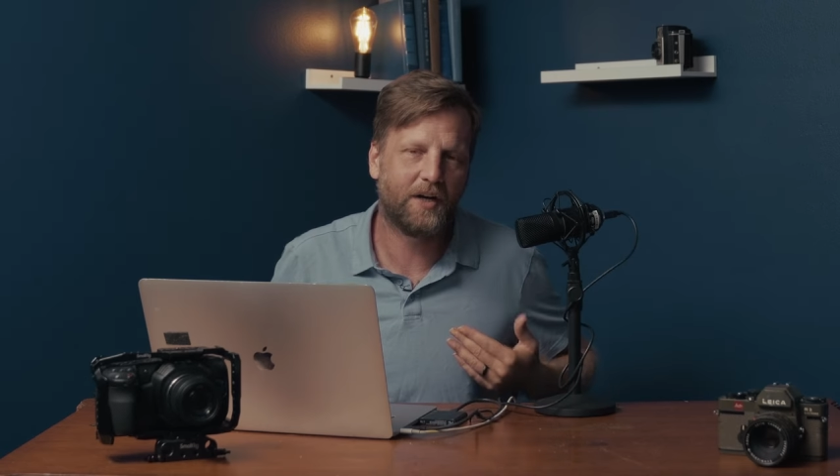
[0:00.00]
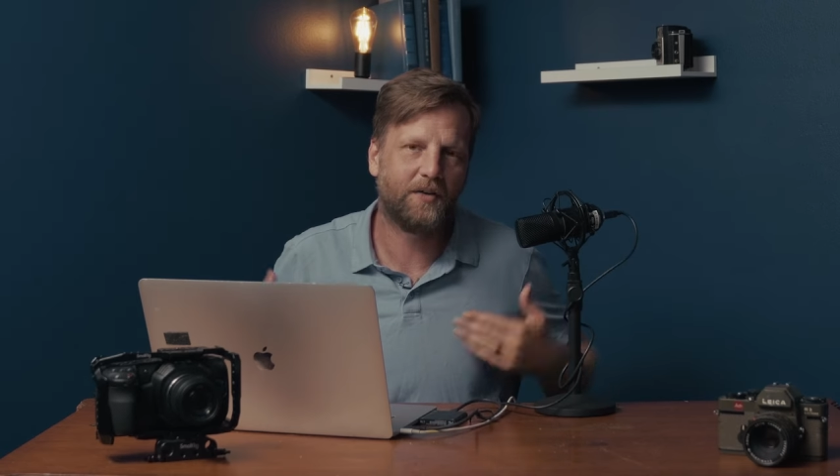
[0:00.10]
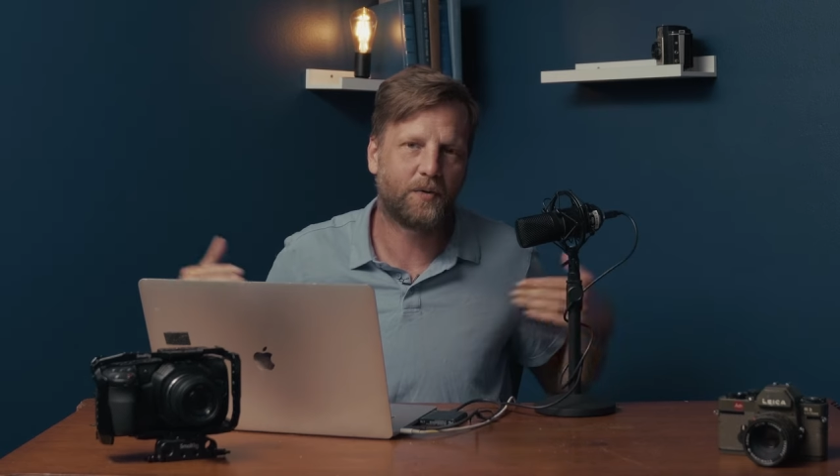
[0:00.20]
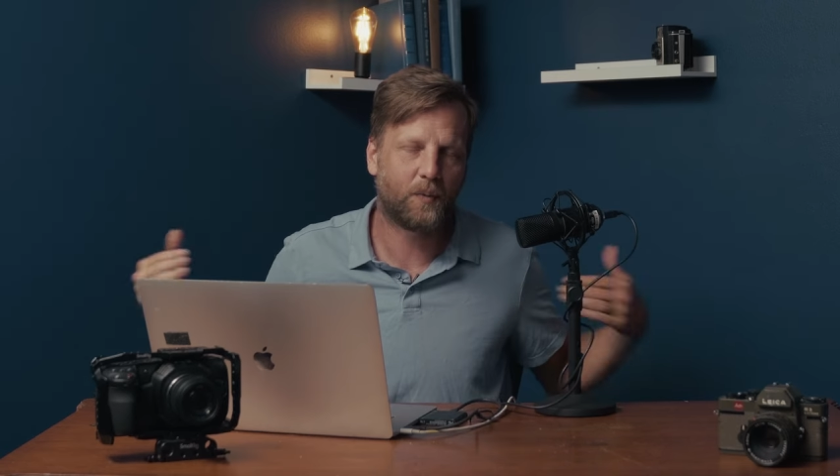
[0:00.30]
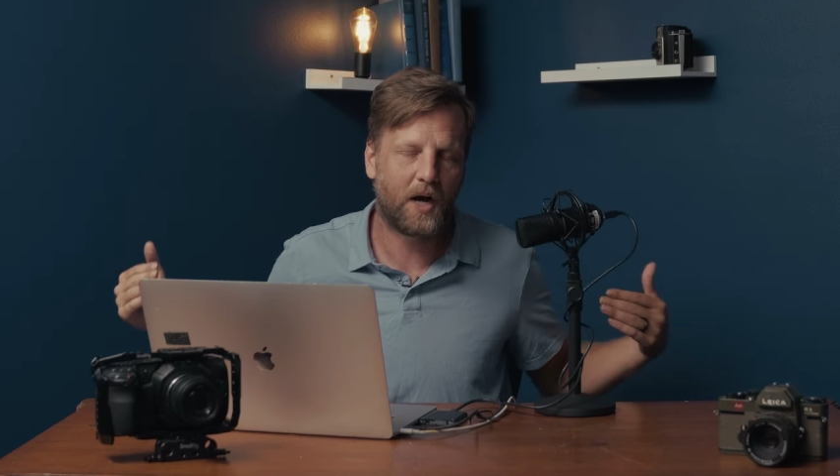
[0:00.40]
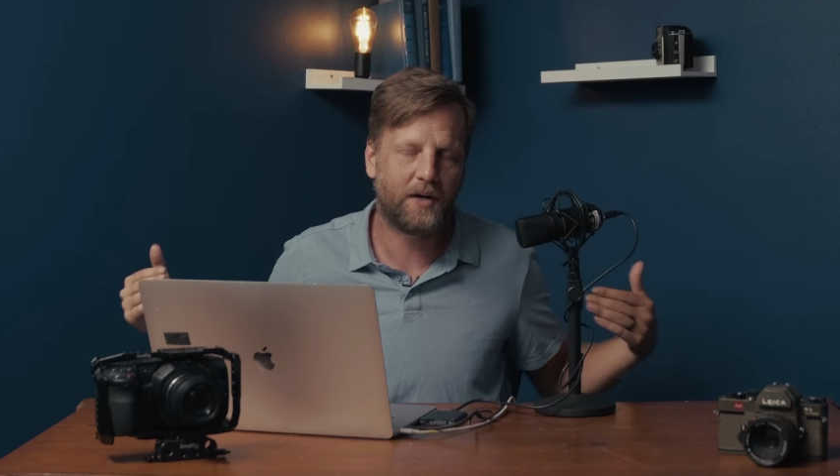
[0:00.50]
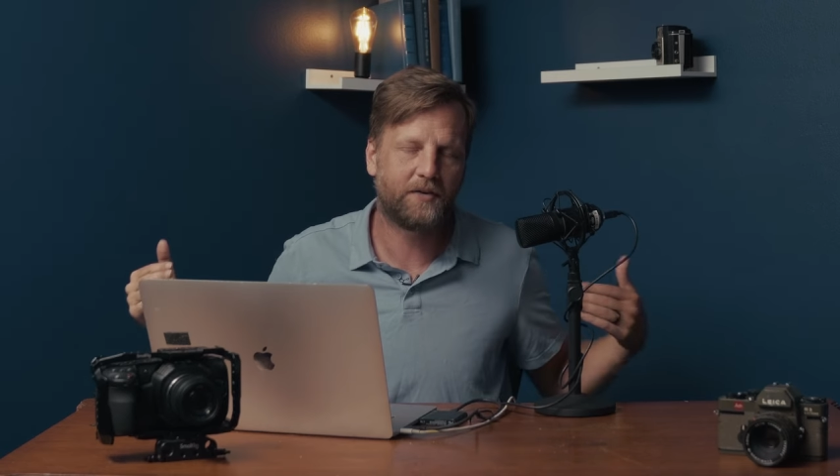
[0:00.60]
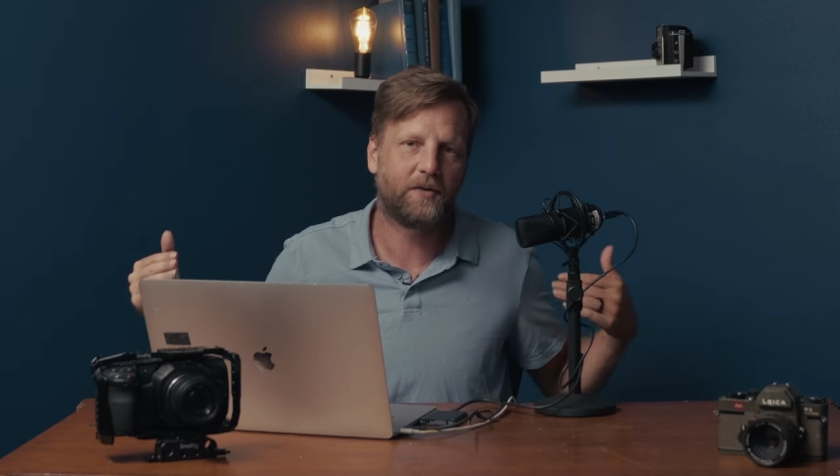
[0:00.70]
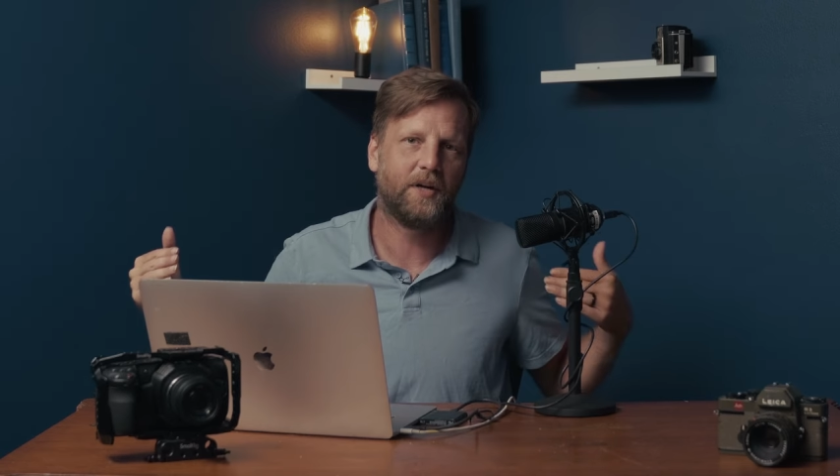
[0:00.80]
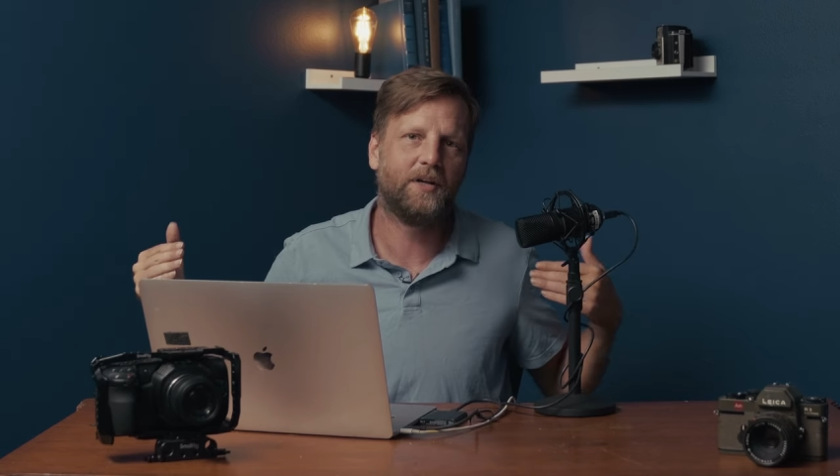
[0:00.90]
is your
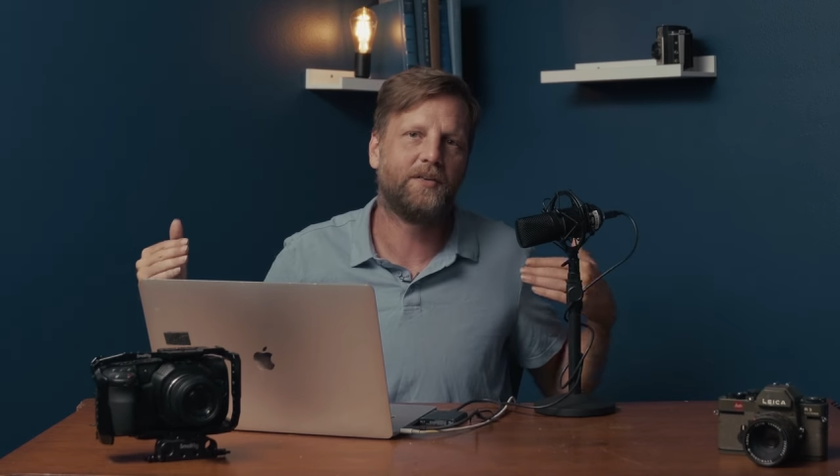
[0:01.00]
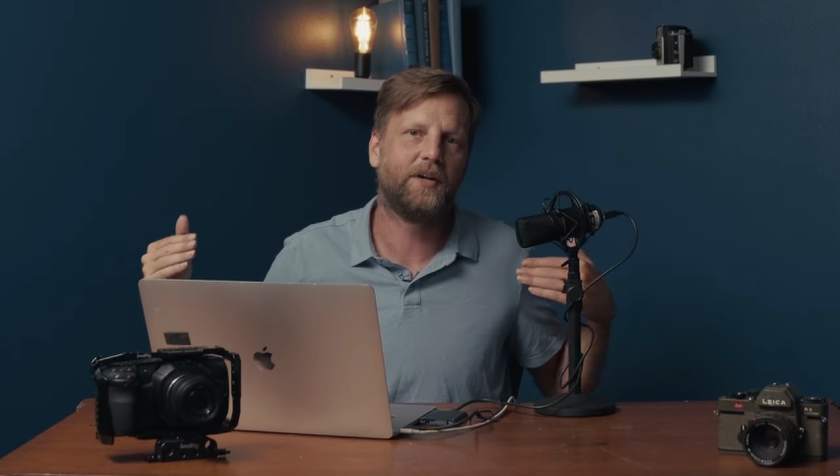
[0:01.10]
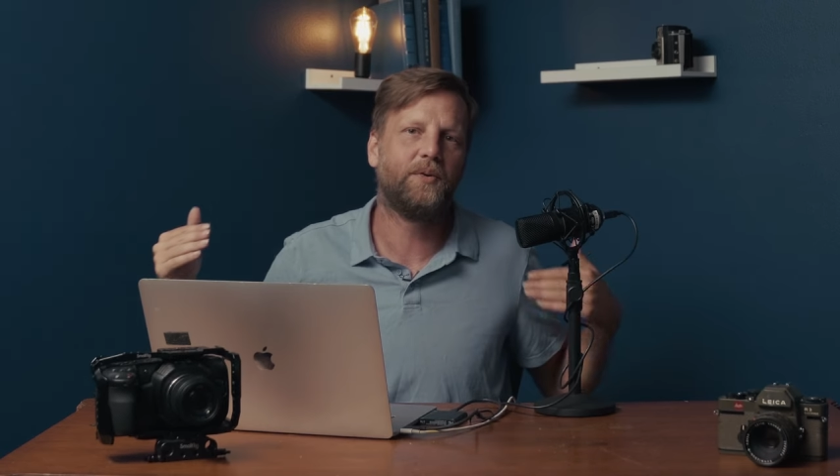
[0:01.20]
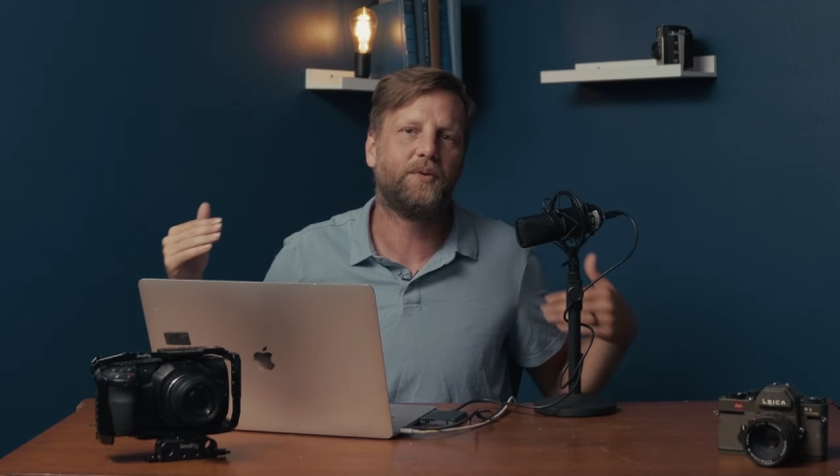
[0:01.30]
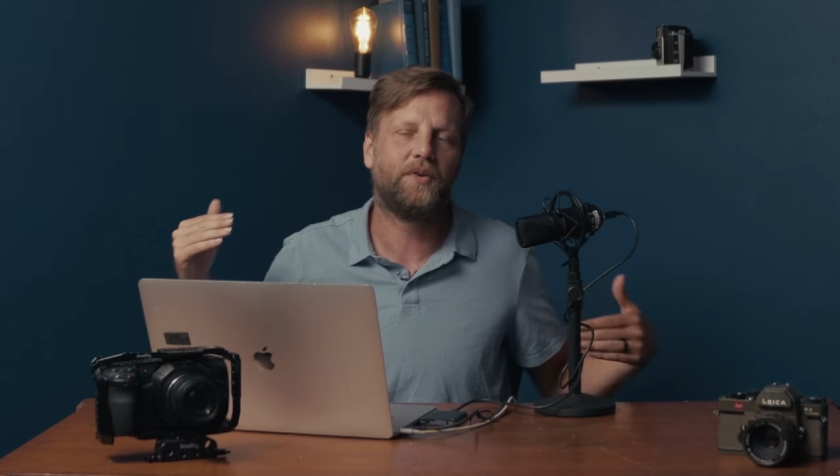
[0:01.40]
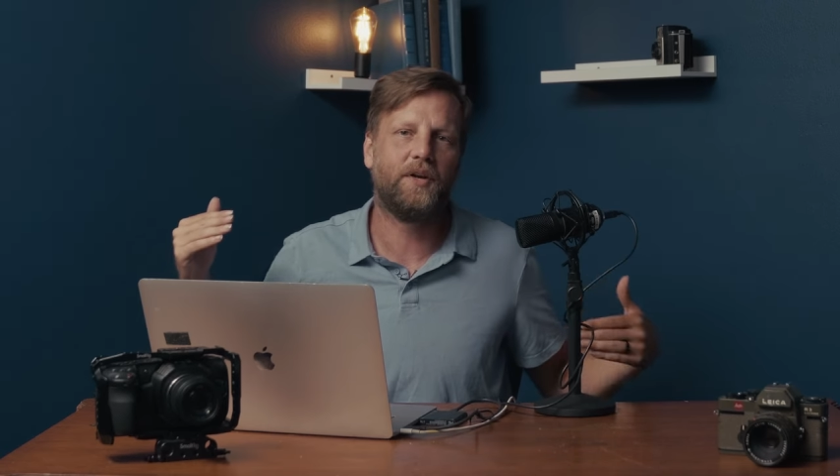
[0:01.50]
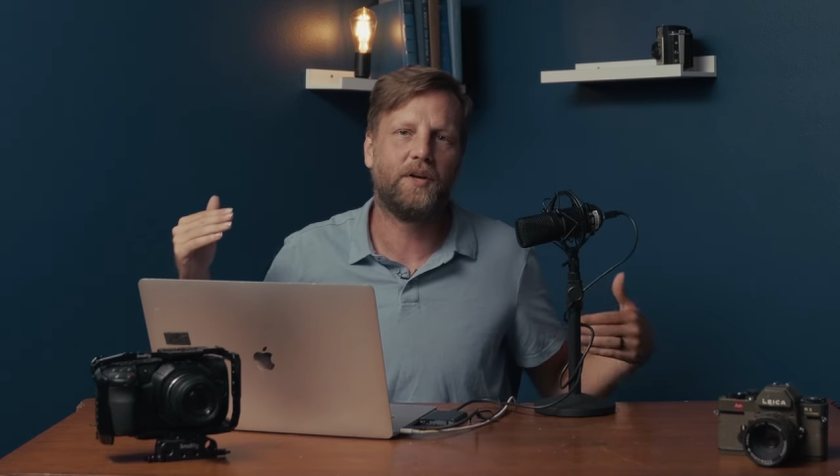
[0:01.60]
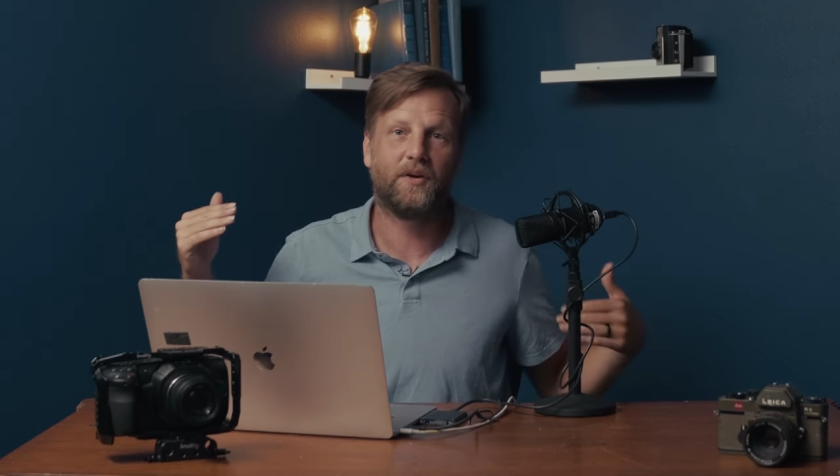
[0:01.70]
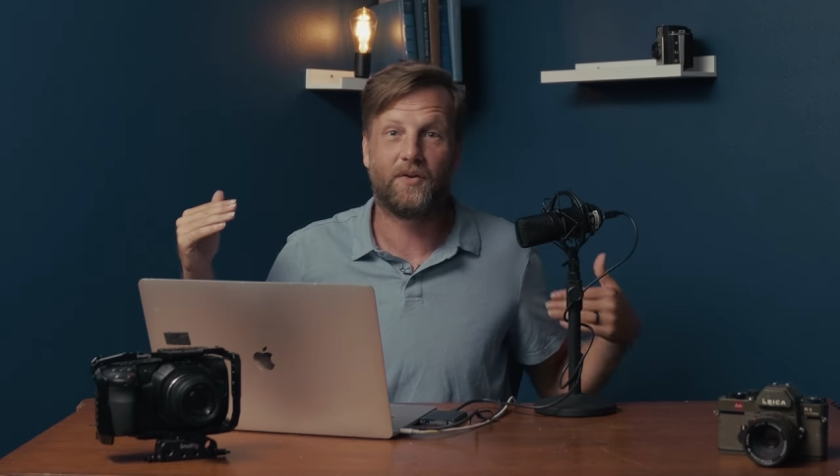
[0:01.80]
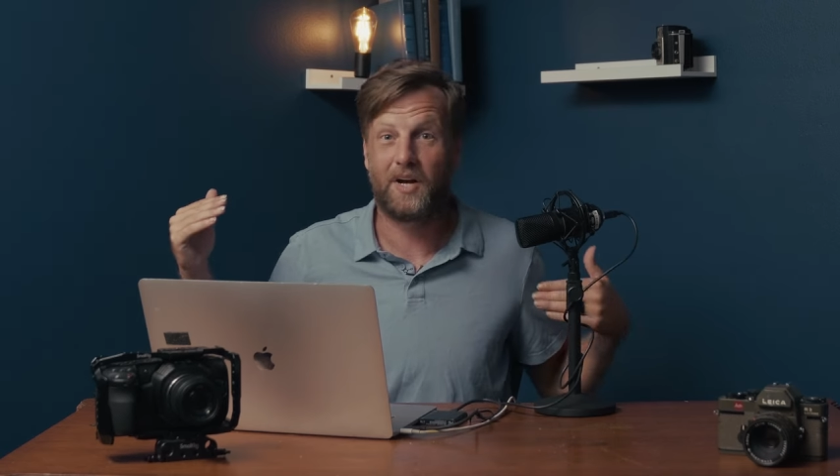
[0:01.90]
widescreens that you'll see in a